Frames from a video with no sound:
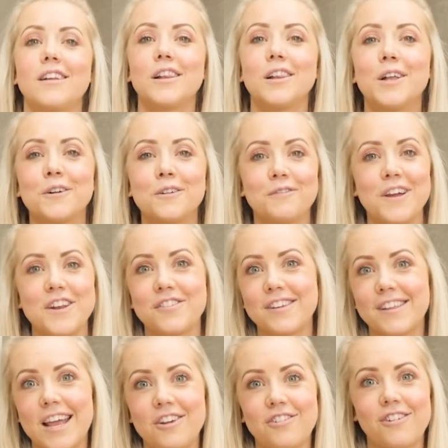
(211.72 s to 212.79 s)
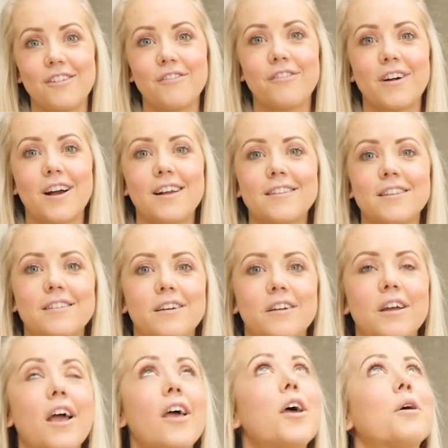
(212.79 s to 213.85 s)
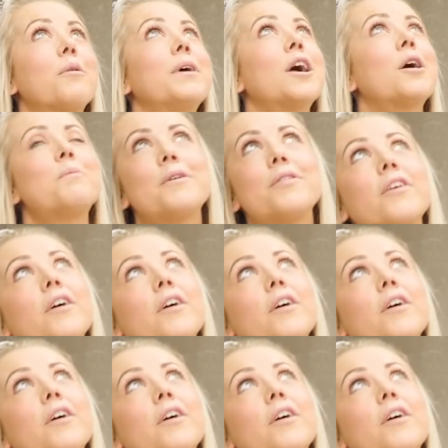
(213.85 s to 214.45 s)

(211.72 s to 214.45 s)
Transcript: a lot of ventilation for us. So we open